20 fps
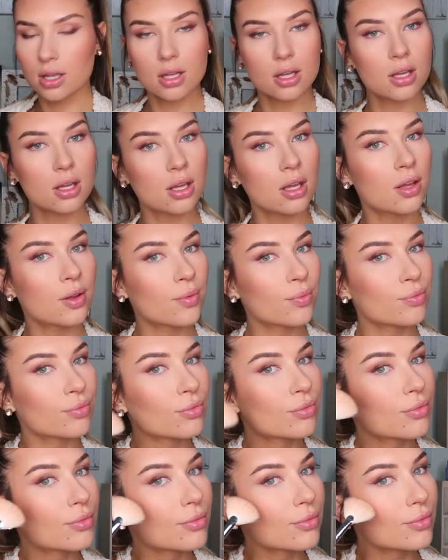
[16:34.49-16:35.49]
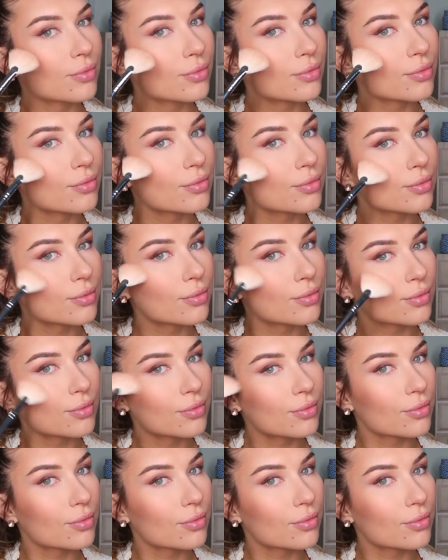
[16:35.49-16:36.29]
[no speech]